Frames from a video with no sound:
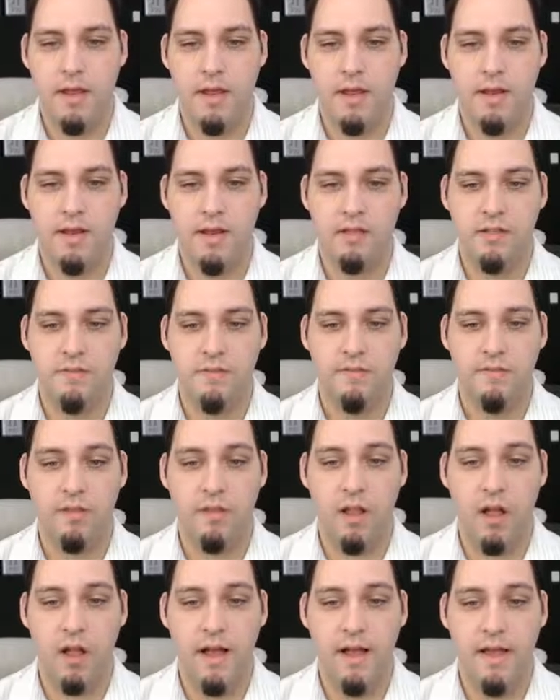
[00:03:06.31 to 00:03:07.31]
He does
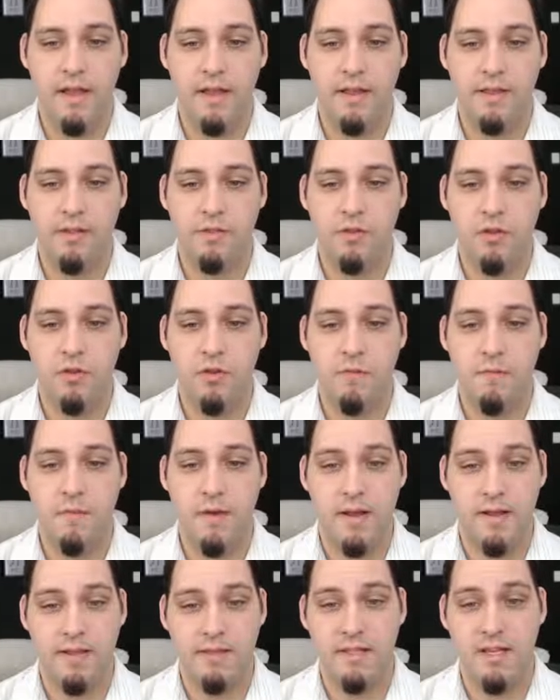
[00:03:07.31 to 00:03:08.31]
fly, so you
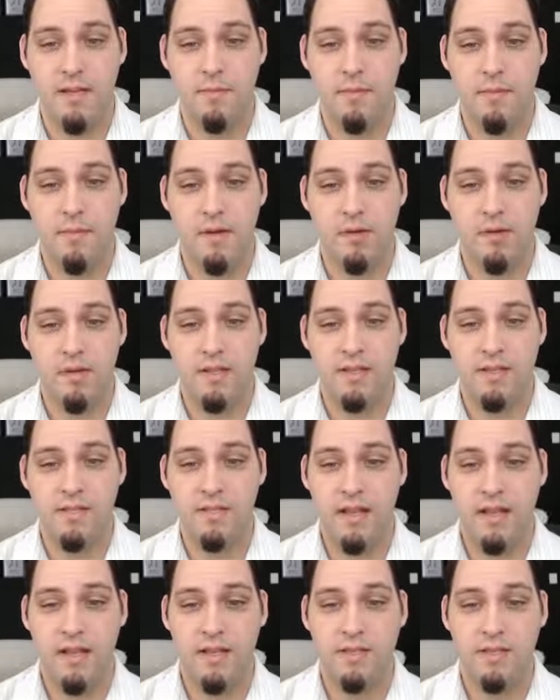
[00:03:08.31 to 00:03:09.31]
might see him about this
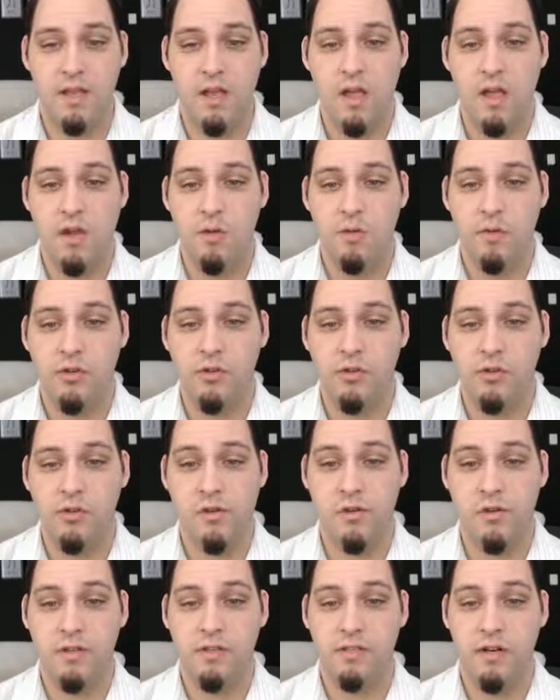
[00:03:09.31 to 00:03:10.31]
size, which is where
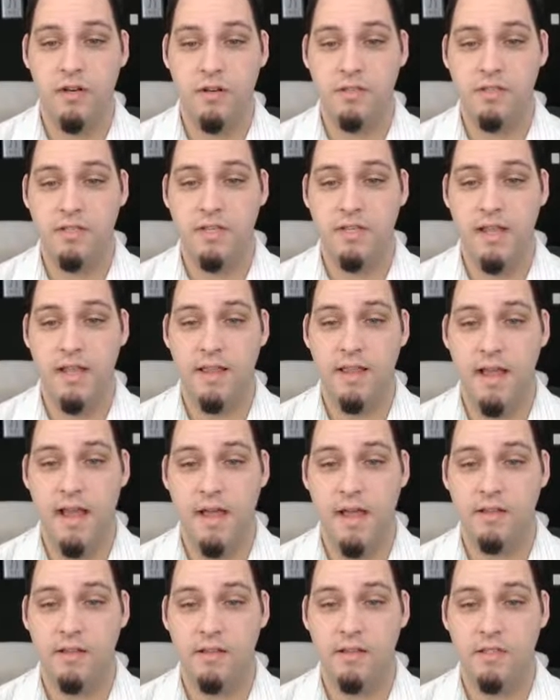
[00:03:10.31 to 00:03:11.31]
you can start seeing
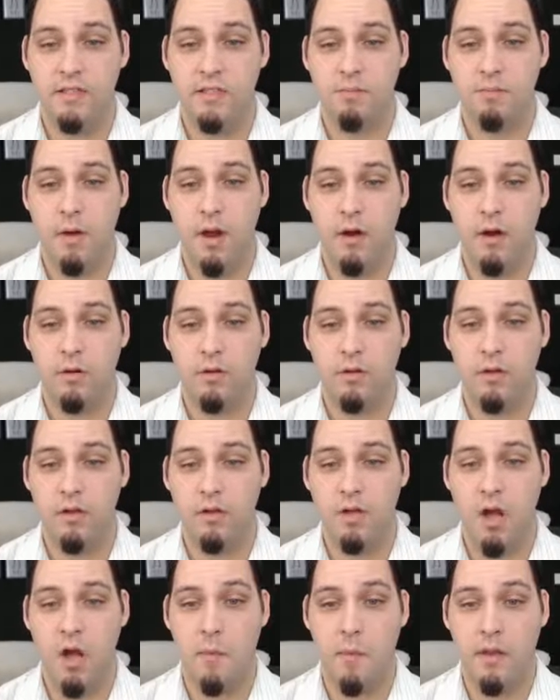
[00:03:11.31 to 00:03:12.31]
that spiral
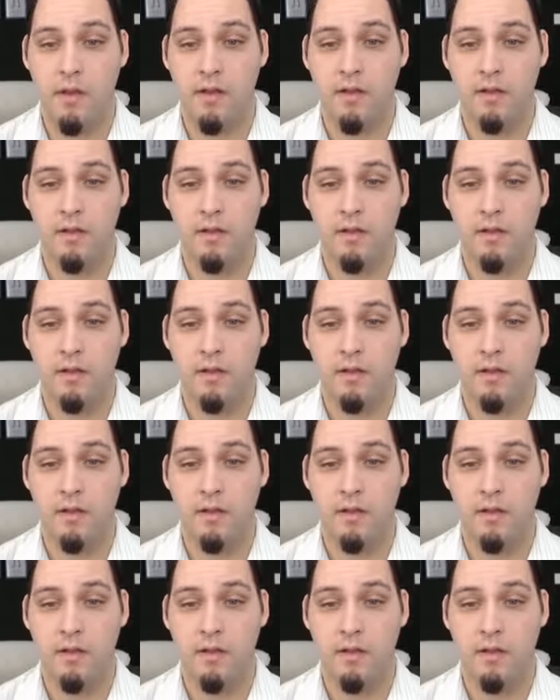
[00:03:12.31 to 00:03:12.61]
atomic